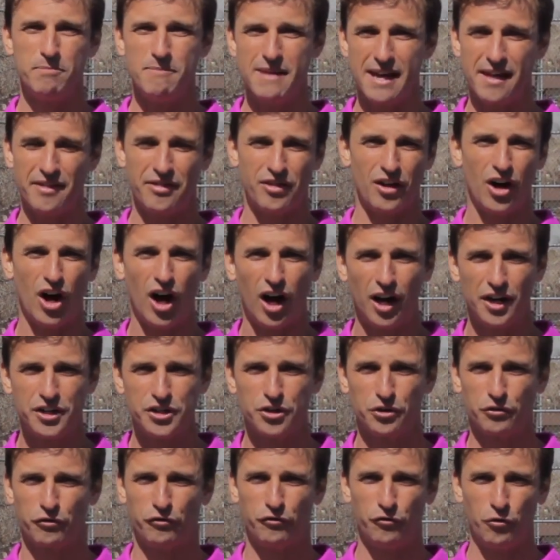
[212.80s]
myth on
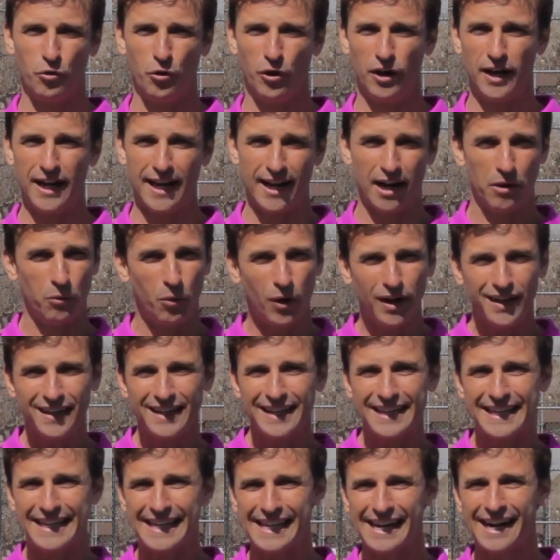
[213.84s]
your forehand, I want you
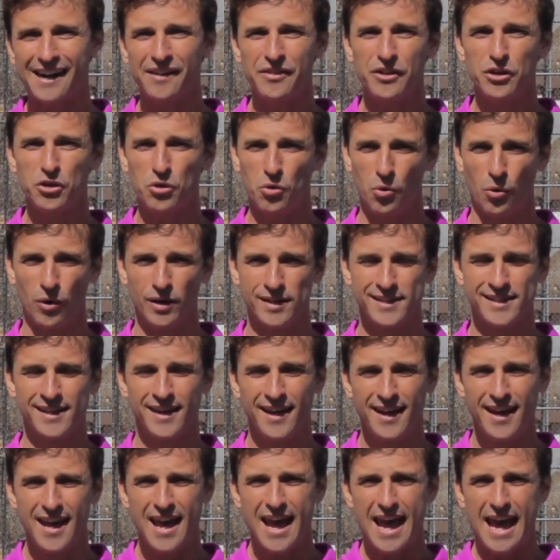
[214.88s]
to get out on the courts
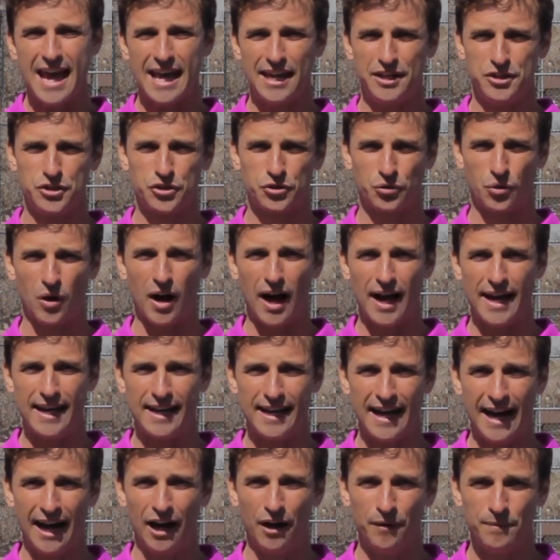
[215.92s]
and try
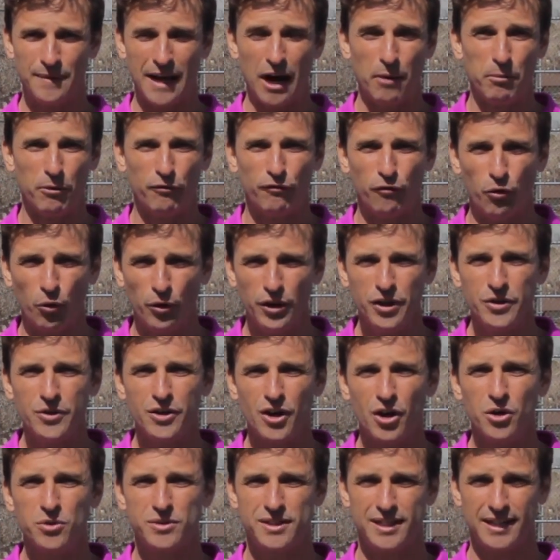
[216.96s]
it out. Now, before you
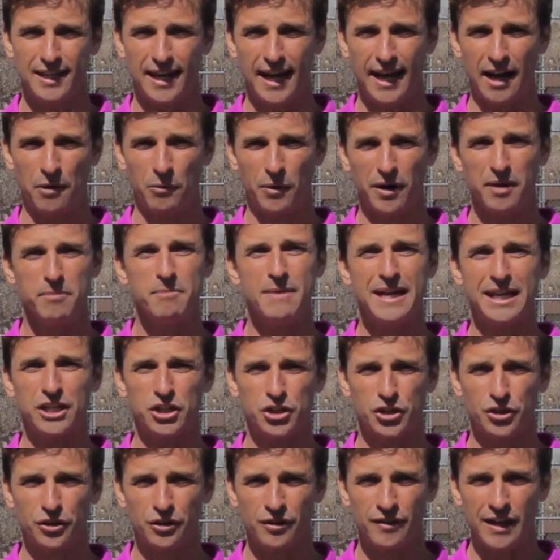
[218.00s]
go today, I want to make
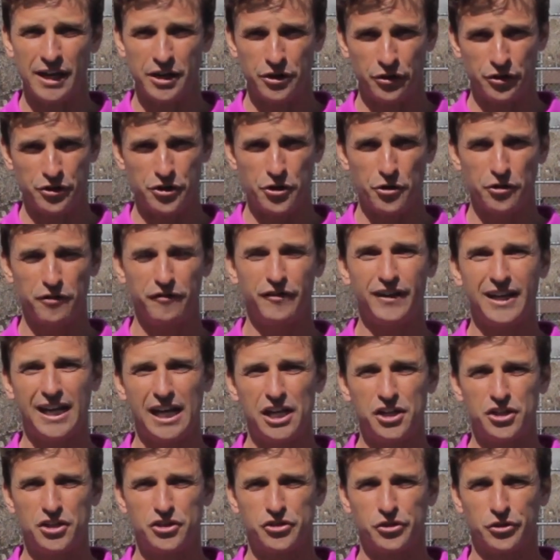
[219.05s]
sure that your
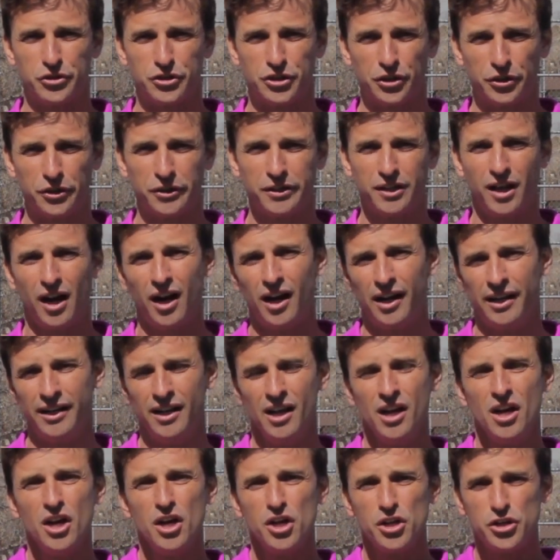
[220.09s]
notifications are turned on
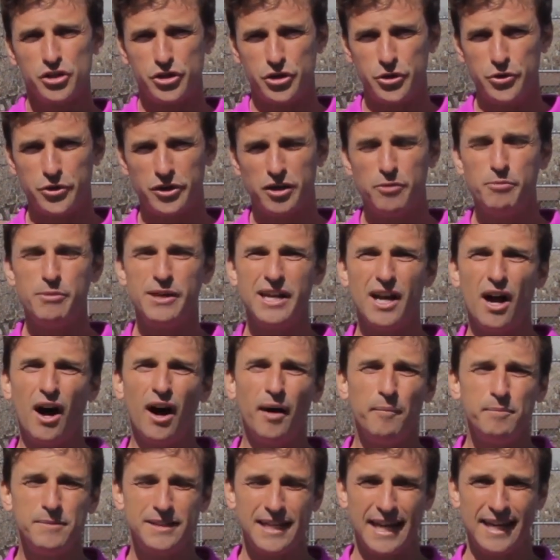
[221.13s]
so you can be
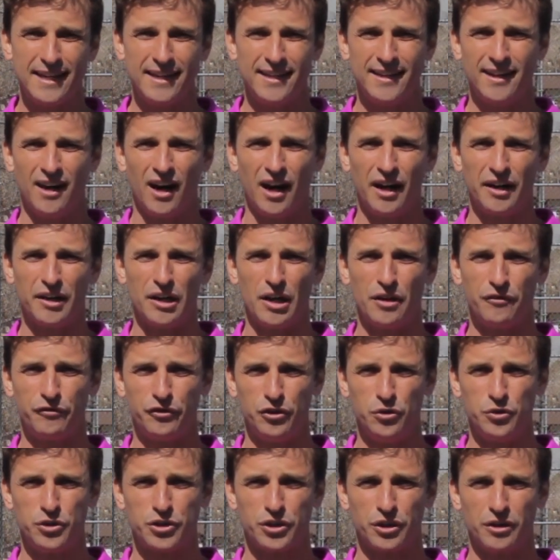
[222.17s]
updated on
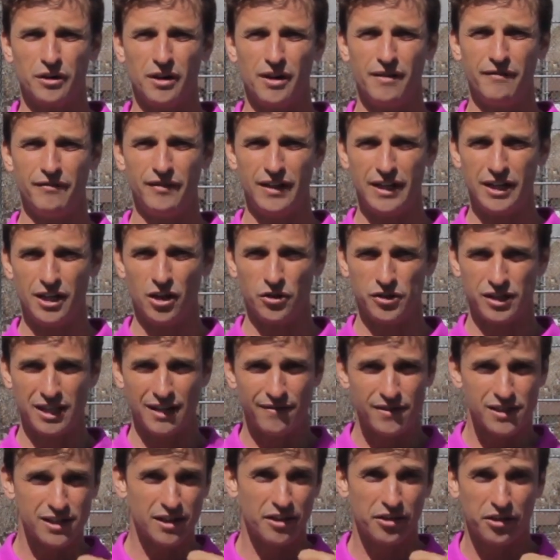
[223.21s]
future videos.
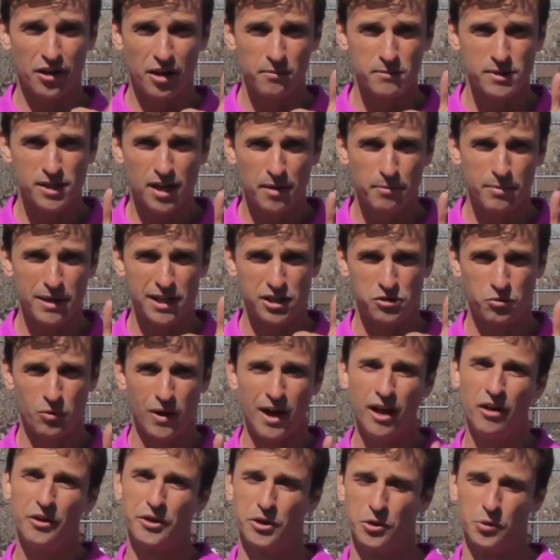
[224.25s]
Give us a thumbs up as
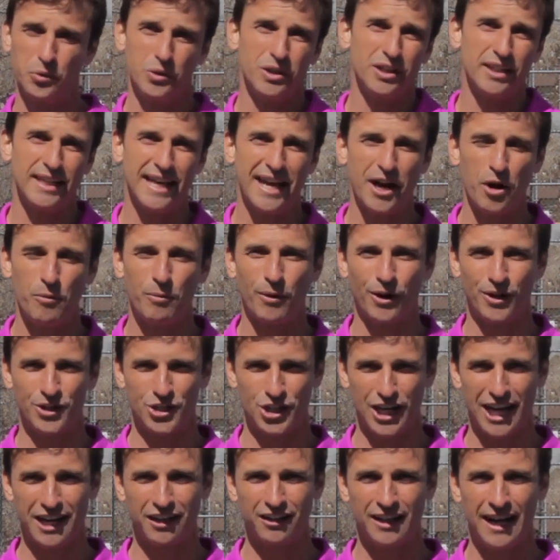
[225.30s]
well. It'll really help our
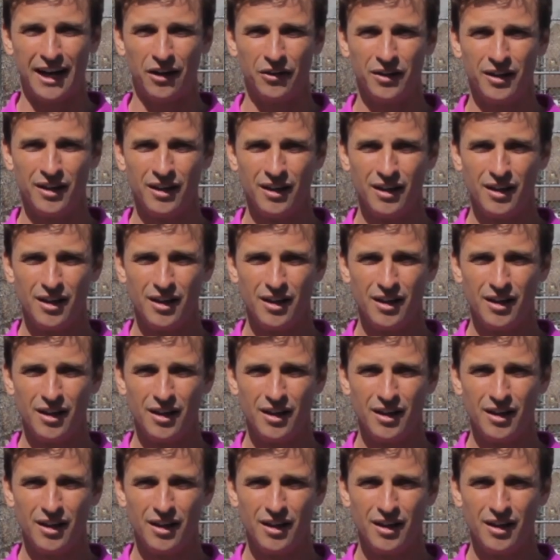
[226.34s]
channel out.